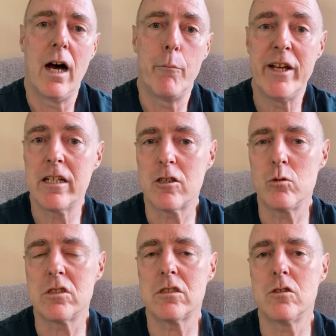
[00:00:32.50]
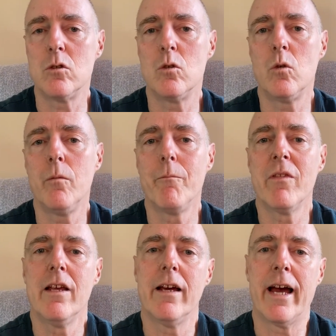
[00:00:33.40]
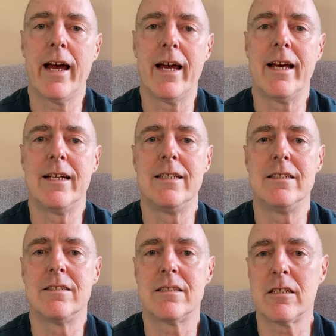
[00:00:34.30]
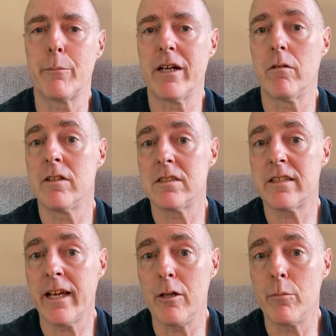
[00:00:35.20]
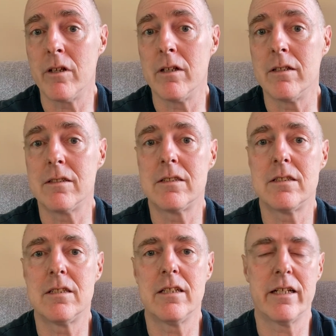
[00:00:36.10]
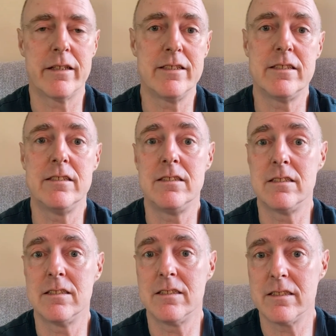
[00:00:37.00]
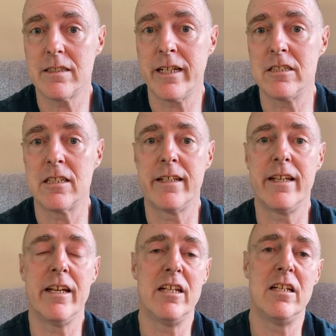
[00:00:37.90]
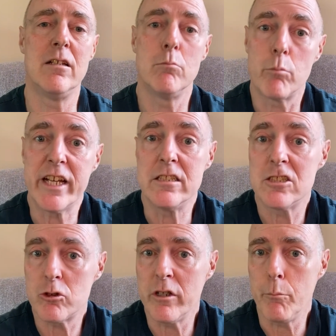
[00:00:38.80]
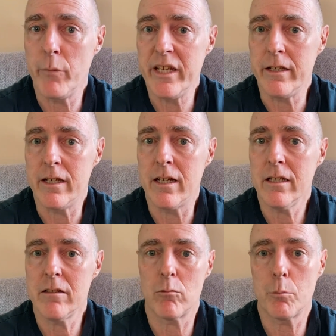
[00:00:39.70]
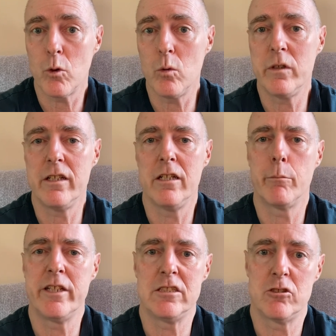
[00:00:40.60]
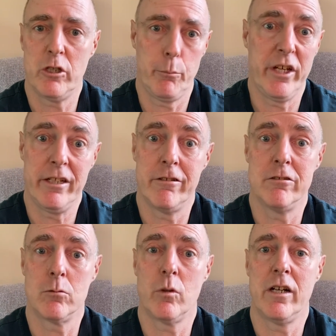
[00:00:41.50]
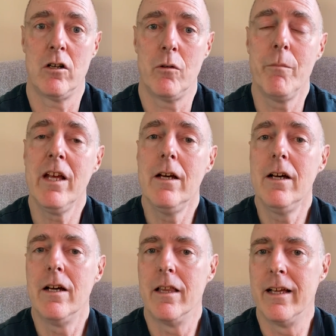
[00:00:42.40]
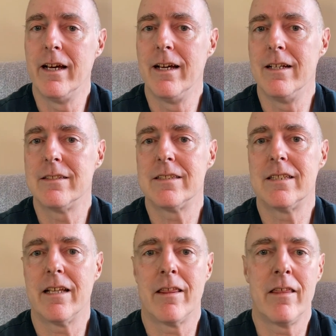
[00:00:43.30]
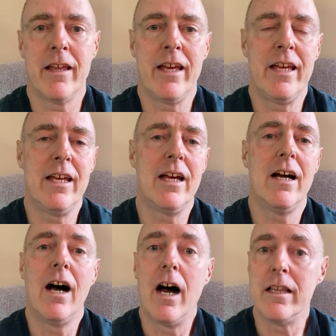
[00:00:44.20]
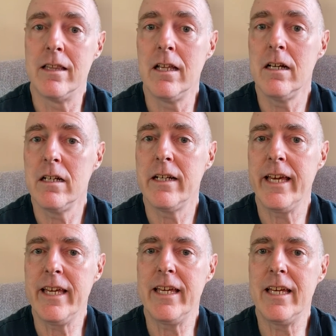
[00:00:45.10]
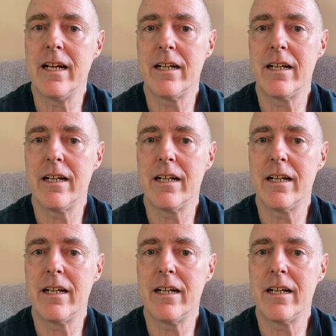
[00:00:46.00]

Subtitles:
Medical School, has come out with a statement, and this is actually in mainstream media, reported in mainstream media as well, that the Lurgi